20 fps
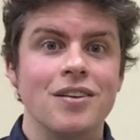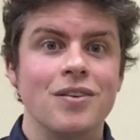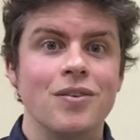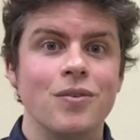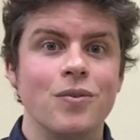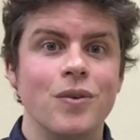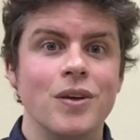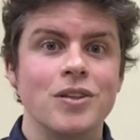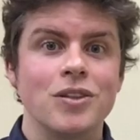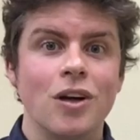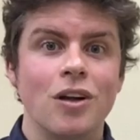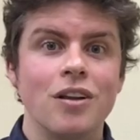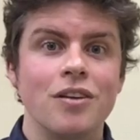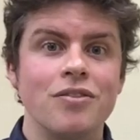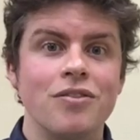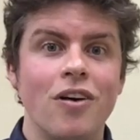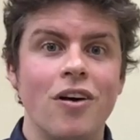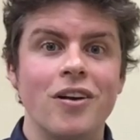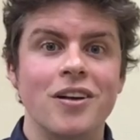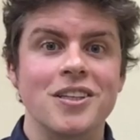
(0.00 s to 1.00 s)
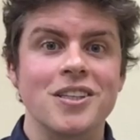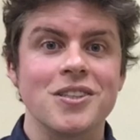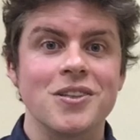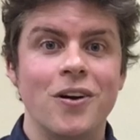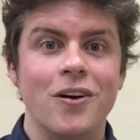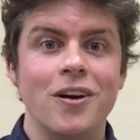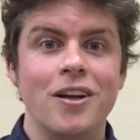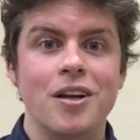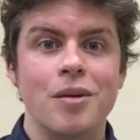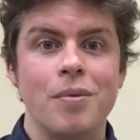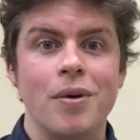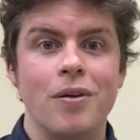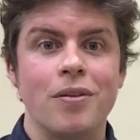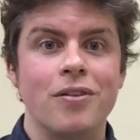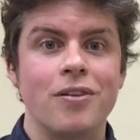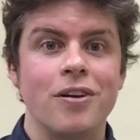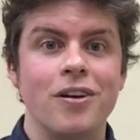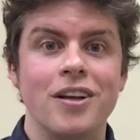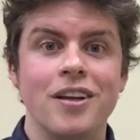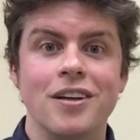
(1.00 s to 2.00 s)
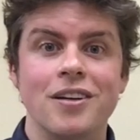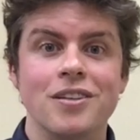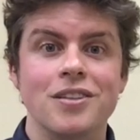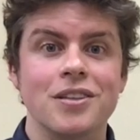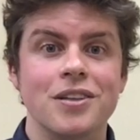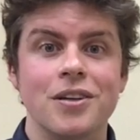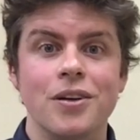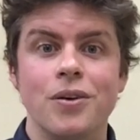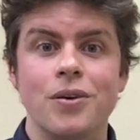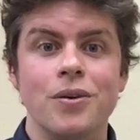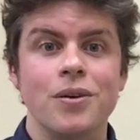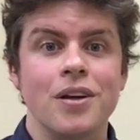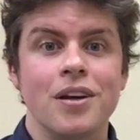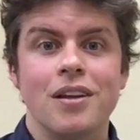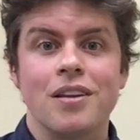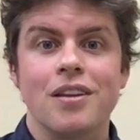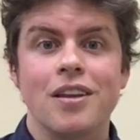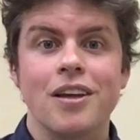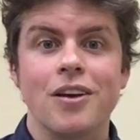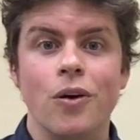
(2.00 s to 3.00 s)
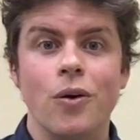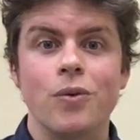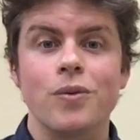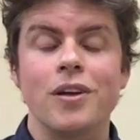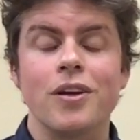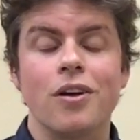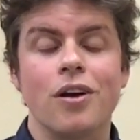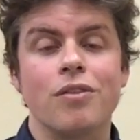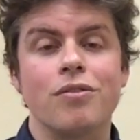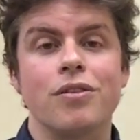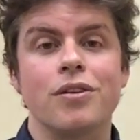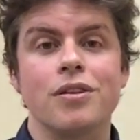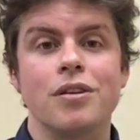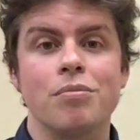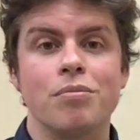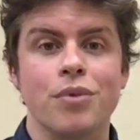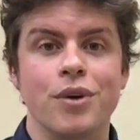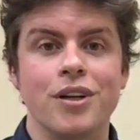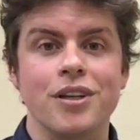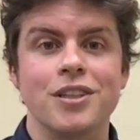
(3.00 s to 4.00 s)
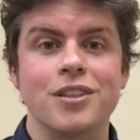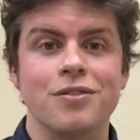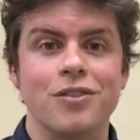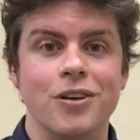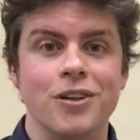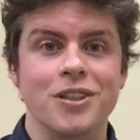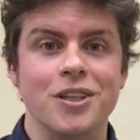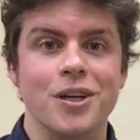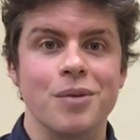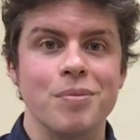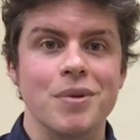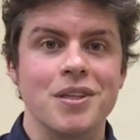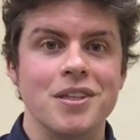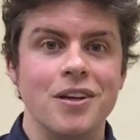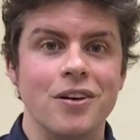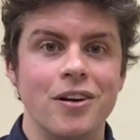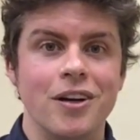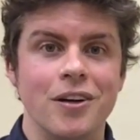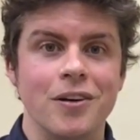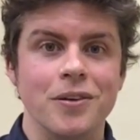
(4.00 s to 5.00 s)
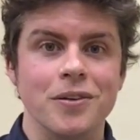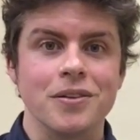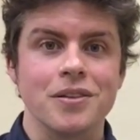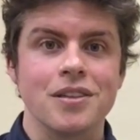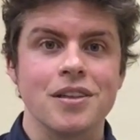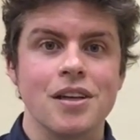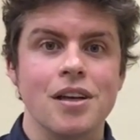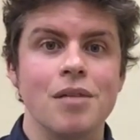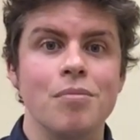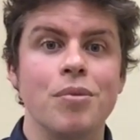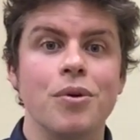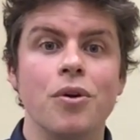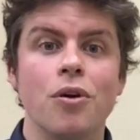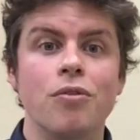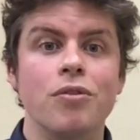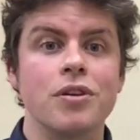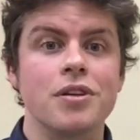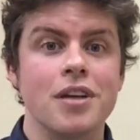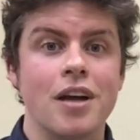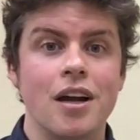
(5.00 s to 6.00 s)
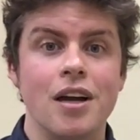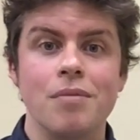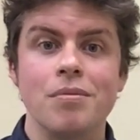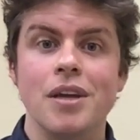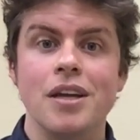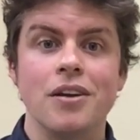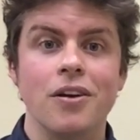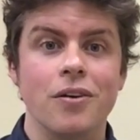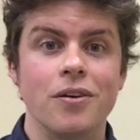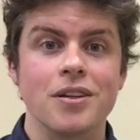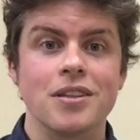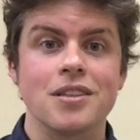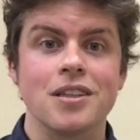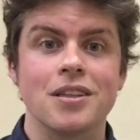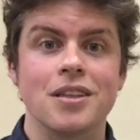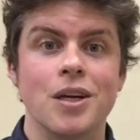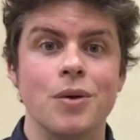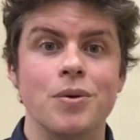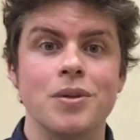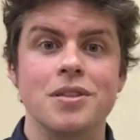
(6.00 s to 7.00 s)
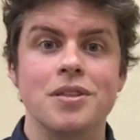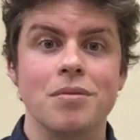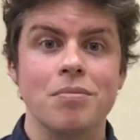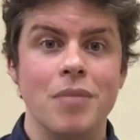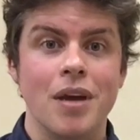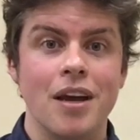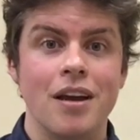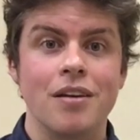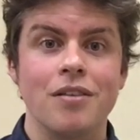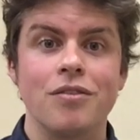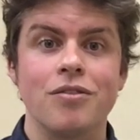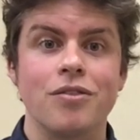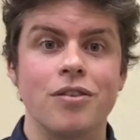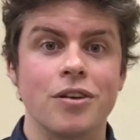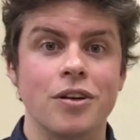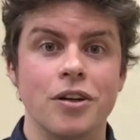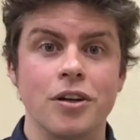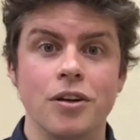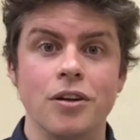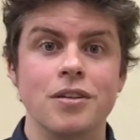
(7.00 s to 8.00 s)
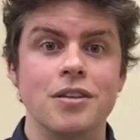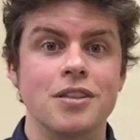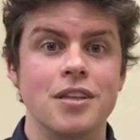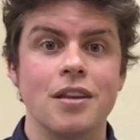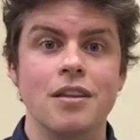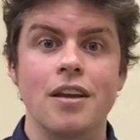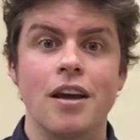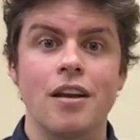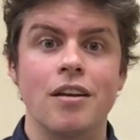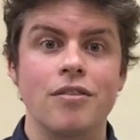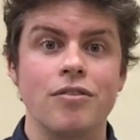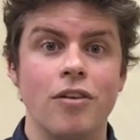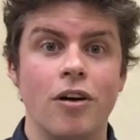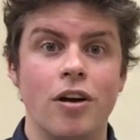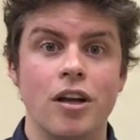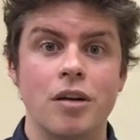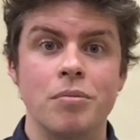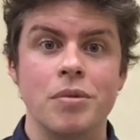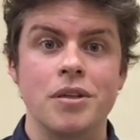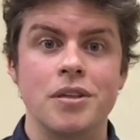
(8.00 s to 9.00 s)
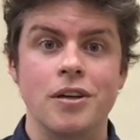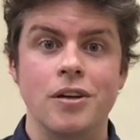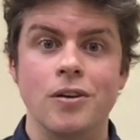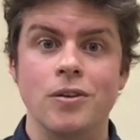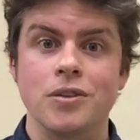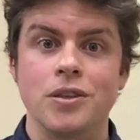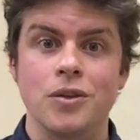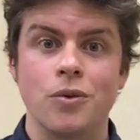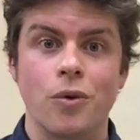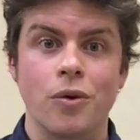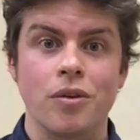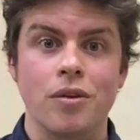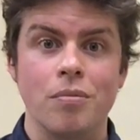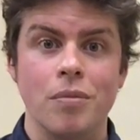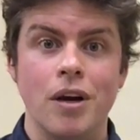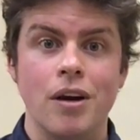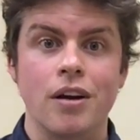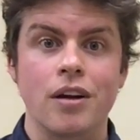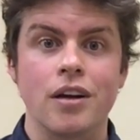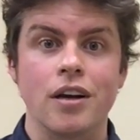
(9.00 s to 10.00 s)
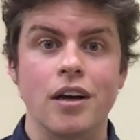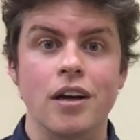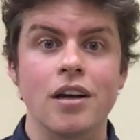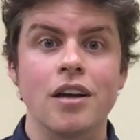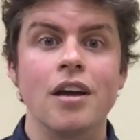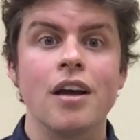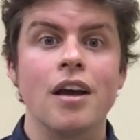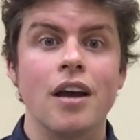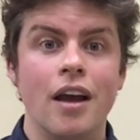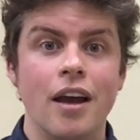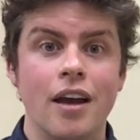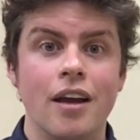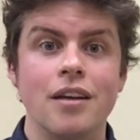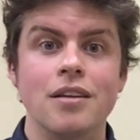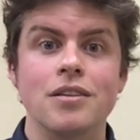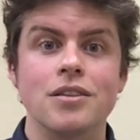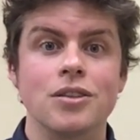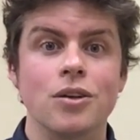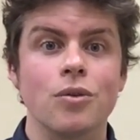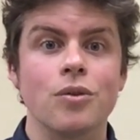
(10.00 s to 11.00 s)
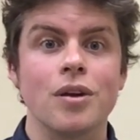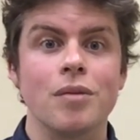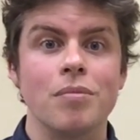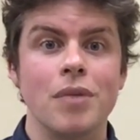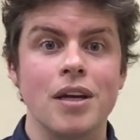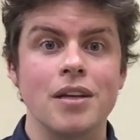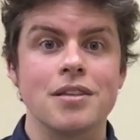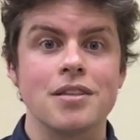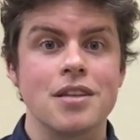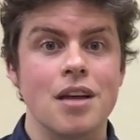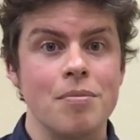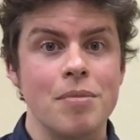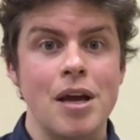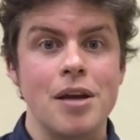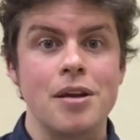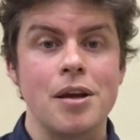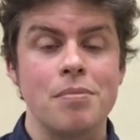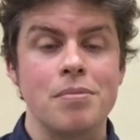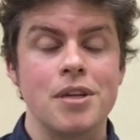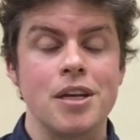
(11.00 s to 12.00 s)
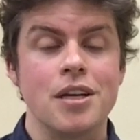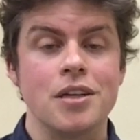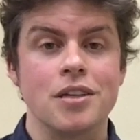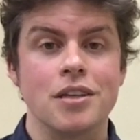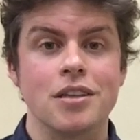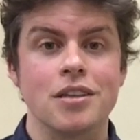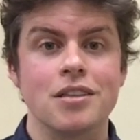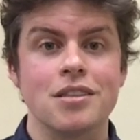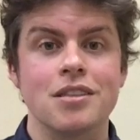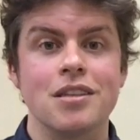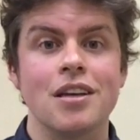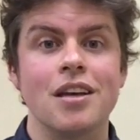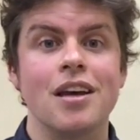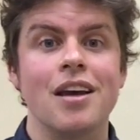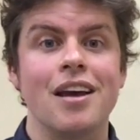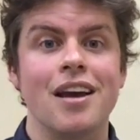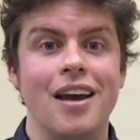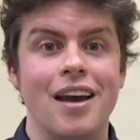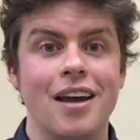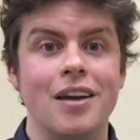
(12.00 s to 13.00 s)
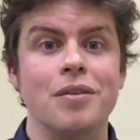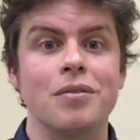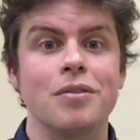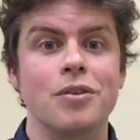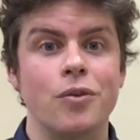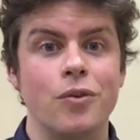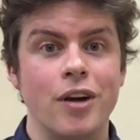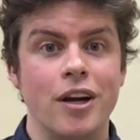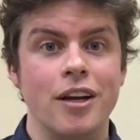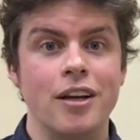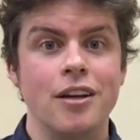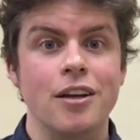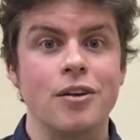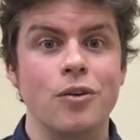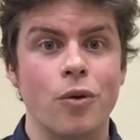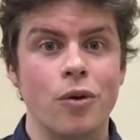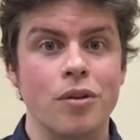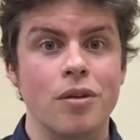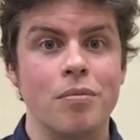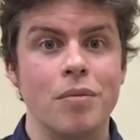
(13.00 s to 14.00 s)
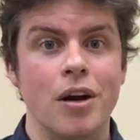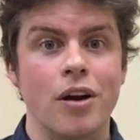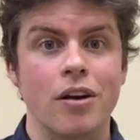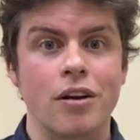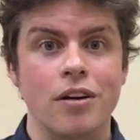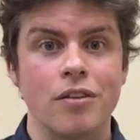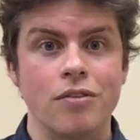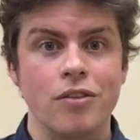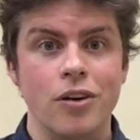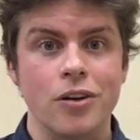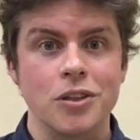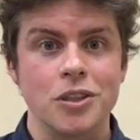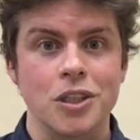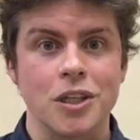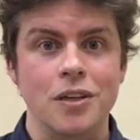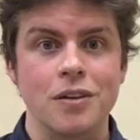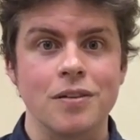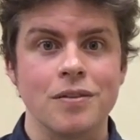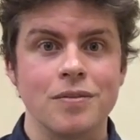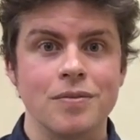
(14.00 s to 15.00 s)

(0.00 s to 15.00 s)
When Jolly Phonics started about 30 years ago, they only offered the British version of materials, but over time they noticed that there was demand for good synthetic phonic materials in North America, and so they made some adaptations and created a North American version.